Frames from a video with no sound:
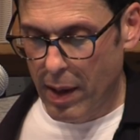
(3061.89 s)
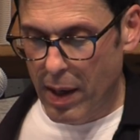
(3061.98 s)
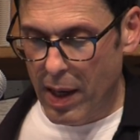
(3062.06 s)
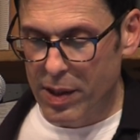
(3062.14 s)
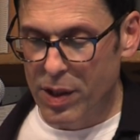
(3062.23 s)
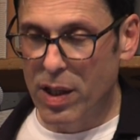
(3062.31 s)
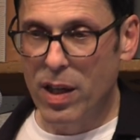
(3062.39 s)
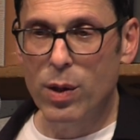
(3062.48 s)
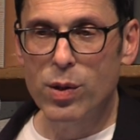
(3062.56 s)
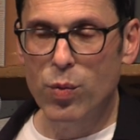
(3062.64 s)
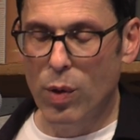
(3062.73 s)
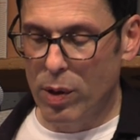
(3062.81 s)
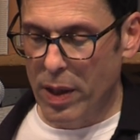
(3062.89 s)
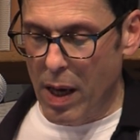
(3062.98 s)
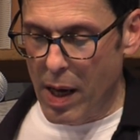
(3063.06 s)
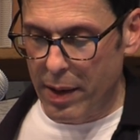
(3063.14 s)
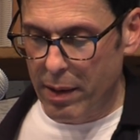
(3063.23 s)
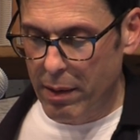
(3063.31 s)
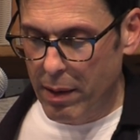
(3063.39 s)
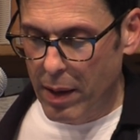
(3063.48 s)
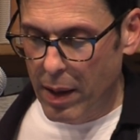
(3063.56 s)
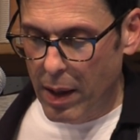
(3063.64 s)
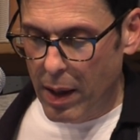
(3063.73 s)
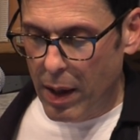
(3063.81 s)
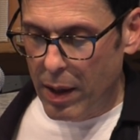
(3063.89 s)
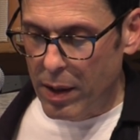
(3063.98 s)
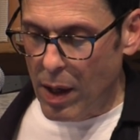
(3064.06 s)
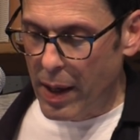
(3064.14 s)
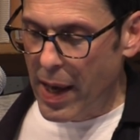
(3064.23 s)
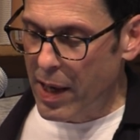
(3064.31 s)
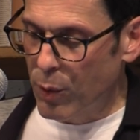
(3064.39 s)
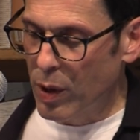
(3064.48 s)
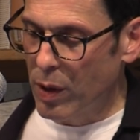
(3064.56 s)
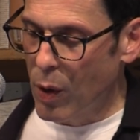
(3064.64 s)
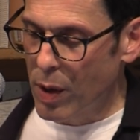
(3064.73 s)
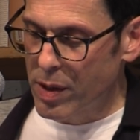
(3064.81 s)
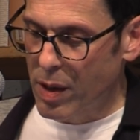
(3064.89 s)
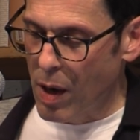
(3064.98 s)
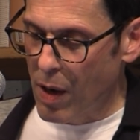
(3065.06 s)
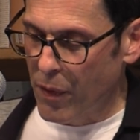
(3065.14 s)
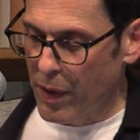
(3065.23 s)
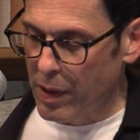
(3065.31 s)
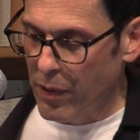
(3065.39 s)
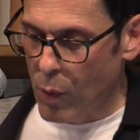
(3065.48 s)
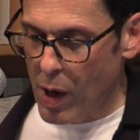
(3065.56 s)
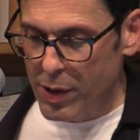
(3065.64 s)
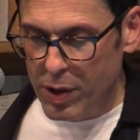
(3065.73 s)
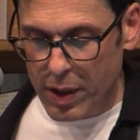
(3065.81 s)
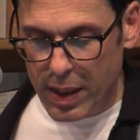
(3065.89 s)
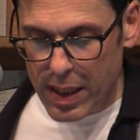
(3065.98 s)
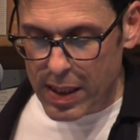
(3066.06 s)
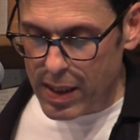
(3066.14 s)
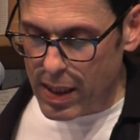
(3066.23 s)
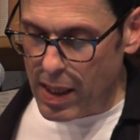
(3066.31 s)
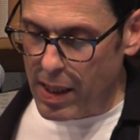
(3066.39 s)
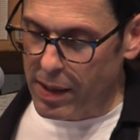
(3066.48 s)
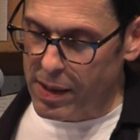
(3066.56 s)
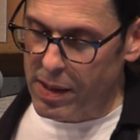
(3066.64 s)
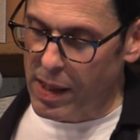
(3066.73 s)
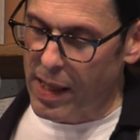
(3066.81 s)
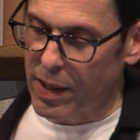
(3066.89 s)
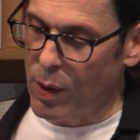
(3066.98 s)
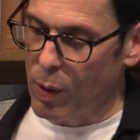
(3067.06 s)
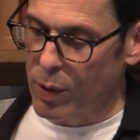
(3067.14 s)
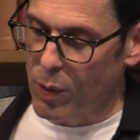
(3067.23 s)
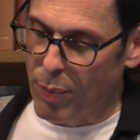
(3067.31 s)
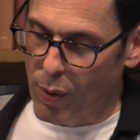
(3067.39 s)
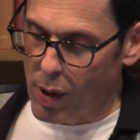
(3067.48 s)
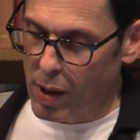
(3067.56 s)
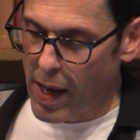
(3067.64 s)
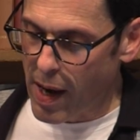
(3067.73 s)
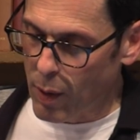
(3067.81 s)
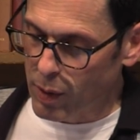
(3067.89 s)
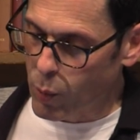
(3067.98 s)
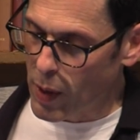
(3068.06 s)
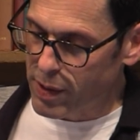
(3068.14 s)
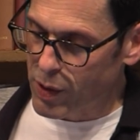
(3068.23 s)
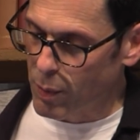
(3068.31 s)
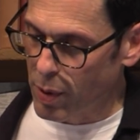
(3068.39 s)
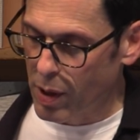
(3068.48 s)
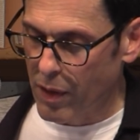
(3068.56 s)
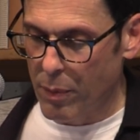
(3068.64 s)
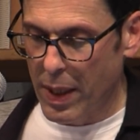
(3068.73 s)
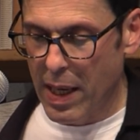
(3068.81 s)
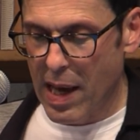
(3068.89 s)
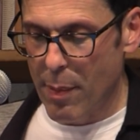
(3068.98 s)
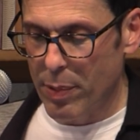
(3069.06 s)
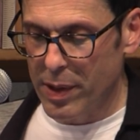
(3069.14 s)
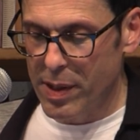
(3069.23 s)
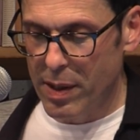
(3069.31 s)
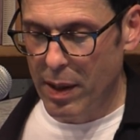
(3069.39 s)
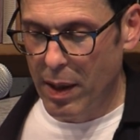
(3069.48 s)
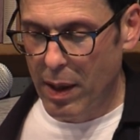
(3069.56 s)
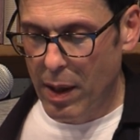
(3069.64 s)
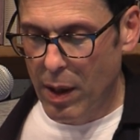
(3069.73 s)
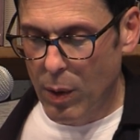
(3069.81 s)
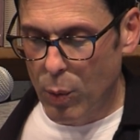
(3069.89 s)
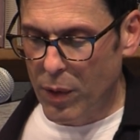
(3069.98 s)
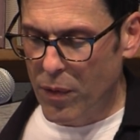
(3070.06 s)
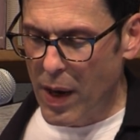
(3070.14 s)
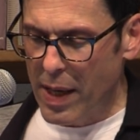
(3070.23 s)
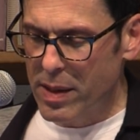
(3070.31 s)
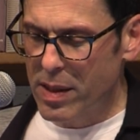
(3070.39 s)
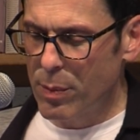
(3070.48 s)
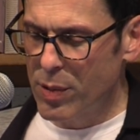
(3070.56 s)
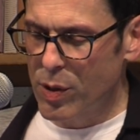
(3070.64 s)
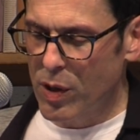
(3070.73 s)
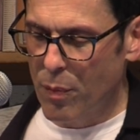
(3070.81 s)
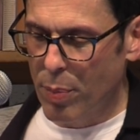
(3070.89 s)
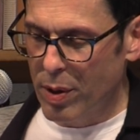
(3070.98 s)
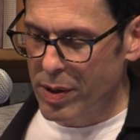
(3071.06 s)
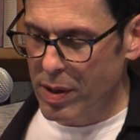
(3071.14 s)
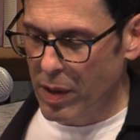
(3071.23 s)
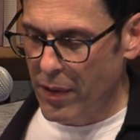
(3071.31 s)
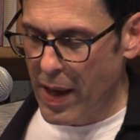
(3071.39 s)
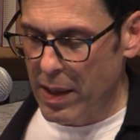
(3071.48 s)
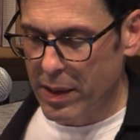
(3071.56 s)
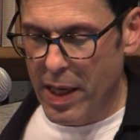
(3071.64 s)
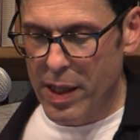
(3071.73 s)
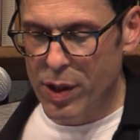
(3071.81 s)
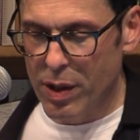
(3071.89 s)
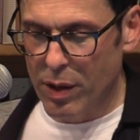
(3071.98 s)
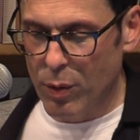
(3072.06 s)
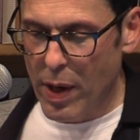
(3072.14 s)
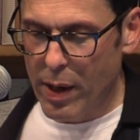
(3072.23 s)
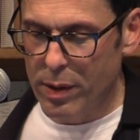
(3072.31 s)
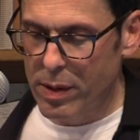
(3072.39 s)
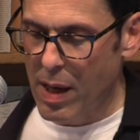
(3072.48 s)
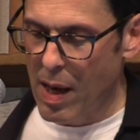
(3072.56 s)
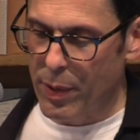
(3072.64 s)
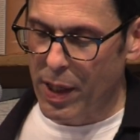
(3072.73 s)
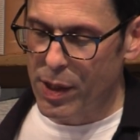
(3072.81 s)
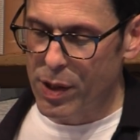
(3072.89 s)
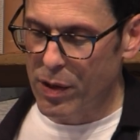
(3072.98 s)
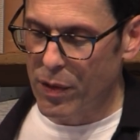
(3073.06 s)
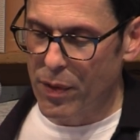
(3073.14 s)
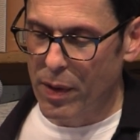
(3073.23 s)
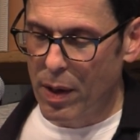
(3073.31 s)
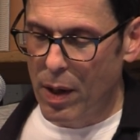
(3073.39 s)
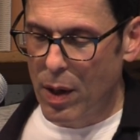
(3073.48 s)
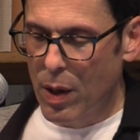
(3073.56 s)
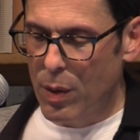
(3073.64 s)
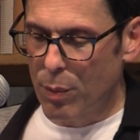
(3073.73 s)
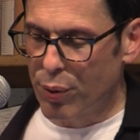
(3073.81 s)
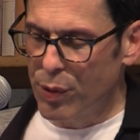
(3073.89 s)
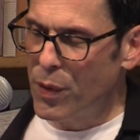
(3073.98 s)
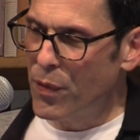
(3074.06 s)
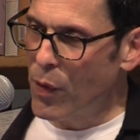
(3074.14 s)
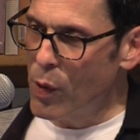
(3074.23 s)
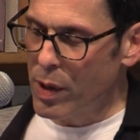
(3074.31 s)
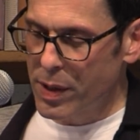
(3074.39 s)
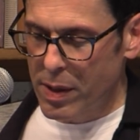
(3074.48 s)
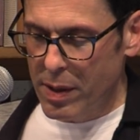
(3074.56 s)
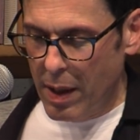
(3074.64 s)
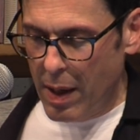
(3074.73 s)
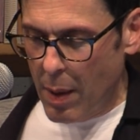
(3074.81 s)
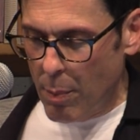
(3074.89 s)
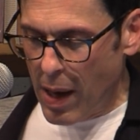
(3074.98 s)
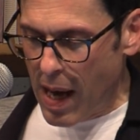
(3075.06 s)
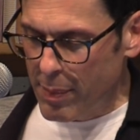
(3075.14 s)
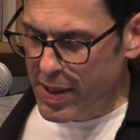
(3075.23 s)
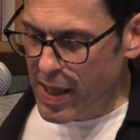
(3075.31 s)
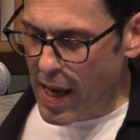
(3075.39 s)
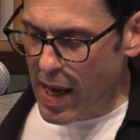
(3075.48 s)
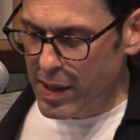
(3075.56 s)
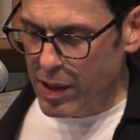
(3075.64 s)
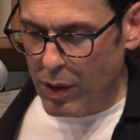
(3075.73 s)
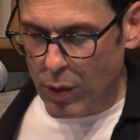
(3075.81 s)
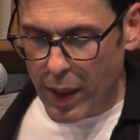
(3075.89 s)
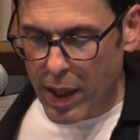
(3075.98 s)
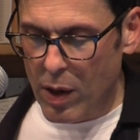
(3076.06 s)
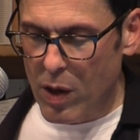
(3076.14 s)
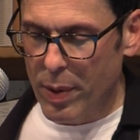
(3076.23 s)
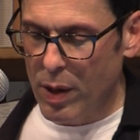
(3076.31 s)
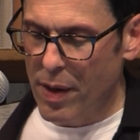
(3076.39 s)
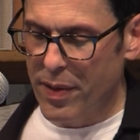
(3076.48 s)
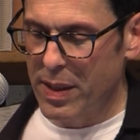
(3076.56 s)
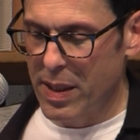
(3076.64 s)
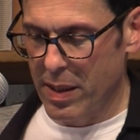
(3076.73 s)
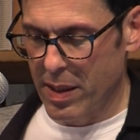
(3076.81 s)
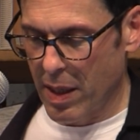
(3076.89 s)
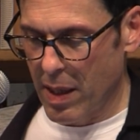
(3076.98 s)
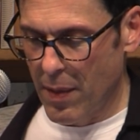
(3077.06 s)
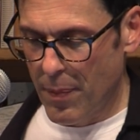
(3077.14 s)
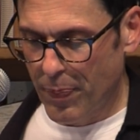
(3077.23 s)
As the years rolled on, young Henry Lawrence Garfield of Washington, D.C., and the slightly older Paul Harold Westerberg of Minneapolis would find some sort of personal validation in the record's combination of brute force, pop sass, and gritty urban authenticity.